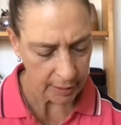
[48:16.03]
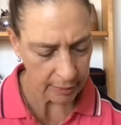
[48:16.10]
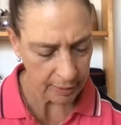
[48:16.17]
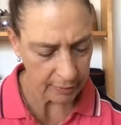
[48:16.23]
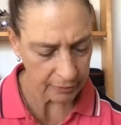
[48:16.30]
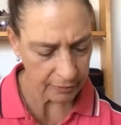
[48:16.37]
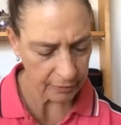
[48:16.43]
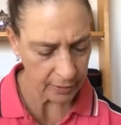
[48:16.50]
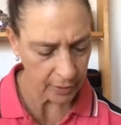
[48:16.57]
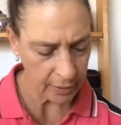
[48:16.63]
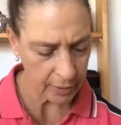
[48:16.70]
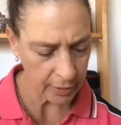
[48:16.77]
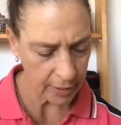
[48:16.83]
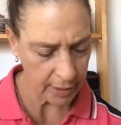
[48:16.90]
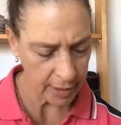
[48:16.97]
if I can
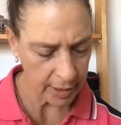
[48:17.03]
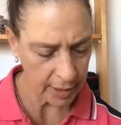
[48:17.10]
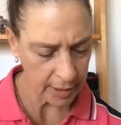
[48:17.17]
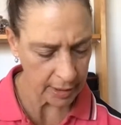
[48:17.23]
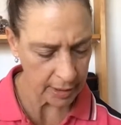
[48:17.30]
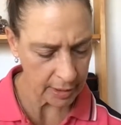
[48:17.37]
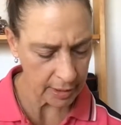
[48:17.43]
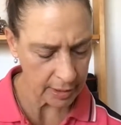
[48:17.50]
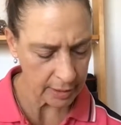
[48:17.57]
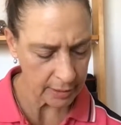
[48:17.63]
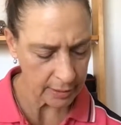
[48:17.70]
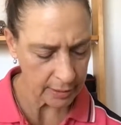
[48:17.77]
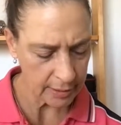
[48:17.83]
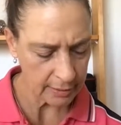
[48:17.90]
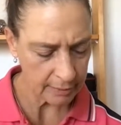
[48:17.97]
find
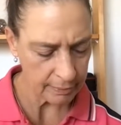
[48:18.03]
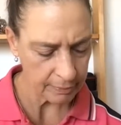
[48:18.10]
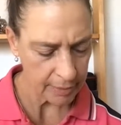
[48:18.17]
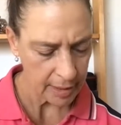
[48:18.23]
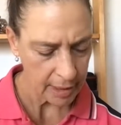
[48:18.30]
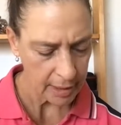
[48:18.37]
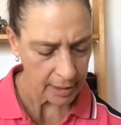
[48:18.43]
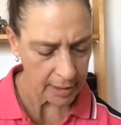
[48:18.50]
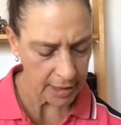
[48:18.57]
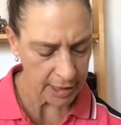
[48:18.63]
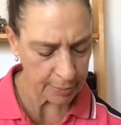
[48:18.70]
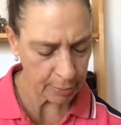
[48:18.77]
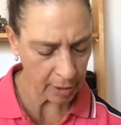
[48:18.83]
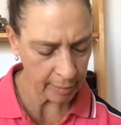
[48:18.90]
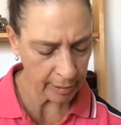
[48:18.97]
these
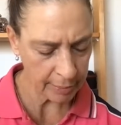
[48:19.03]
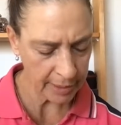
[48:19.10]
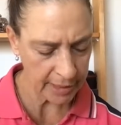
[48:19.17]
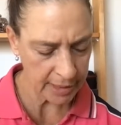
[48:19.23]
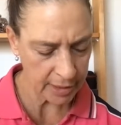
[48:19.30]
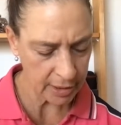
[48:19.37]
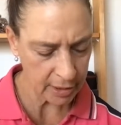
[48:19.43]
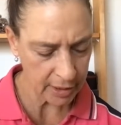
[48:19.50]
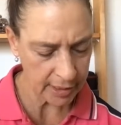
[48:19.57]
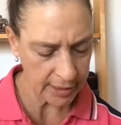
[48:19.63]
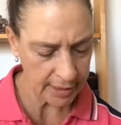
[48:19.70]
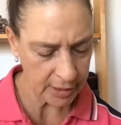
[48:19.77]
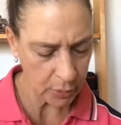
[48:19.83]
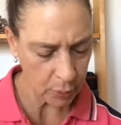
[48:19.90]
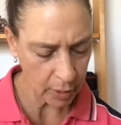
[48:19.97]
bomber bits are nice
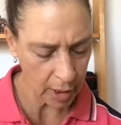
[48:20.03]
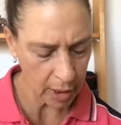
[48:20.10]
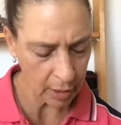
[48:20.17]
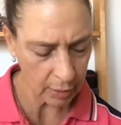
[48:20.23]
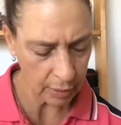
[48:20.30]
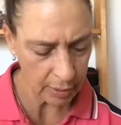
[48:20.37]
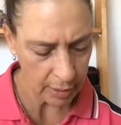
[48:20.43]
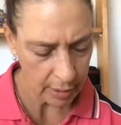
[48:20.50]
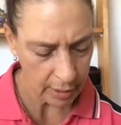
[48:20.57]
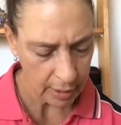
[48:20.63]
as well.